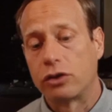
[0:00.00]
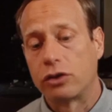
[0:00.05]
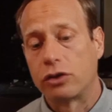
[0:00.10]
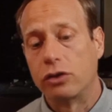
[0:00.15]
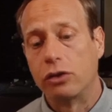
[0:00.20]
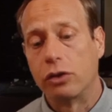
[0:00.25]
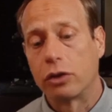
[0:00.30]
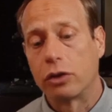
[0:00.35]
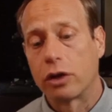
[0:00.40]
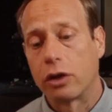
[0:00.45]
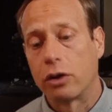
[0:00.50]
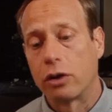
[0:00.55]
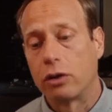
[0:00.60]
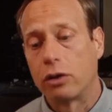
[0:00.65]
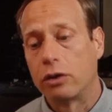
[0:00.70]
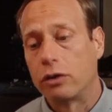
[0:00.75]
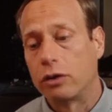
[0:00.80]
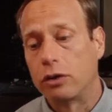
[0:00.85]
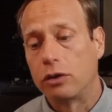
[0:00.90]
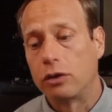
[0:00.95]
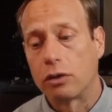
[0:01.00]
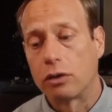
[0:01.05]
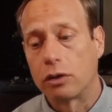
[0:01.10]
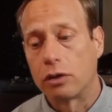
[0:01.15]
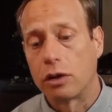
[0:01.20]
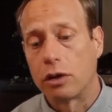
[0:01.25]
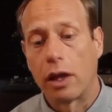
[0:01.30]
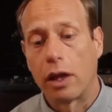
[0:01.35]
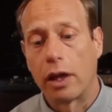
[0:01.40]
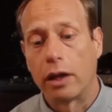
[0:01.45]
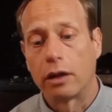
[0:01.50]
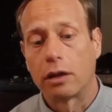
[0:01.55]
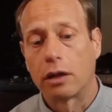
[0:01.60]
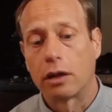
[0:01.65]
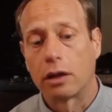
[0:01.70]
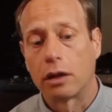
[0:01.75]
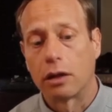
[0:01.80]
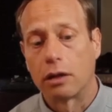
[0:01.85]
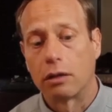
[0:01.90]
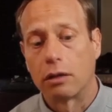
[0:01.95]
Studio Code, and then you could like
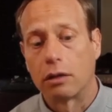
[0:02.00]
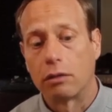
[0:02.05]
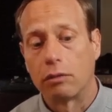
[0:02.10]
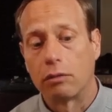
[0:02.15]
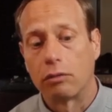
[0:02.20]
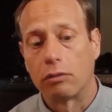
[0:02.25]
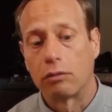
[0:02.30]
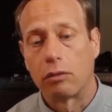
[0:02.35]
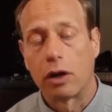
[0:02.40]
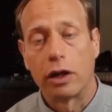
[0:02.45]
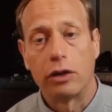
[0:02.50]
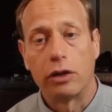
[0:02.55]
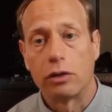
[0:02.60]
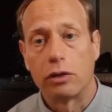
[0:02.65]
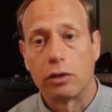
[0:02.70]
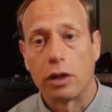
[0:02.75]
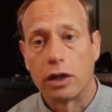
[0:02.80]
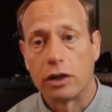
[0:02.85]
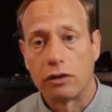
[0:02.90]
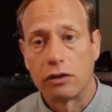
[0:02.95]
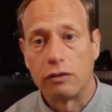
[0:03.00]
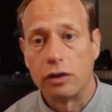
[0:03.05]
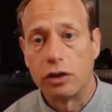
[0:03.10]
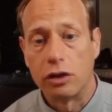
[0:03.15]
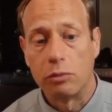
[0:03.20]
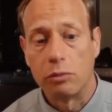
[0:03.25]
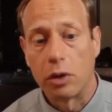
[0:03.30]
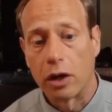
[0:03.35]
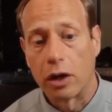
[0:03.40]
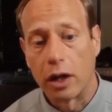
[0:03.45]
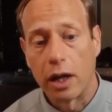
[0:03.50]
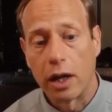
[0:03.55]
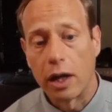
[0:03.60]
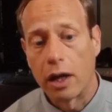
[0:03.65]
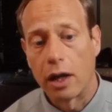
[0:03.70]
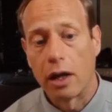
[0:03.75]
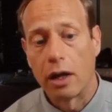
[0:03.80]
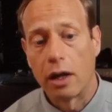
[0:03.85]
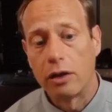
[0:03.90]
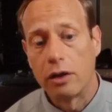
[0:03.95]
write your SVG by
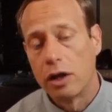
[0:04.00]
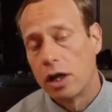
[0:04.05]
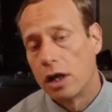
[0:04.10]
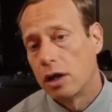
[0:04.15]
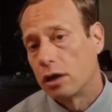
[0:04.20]
hand.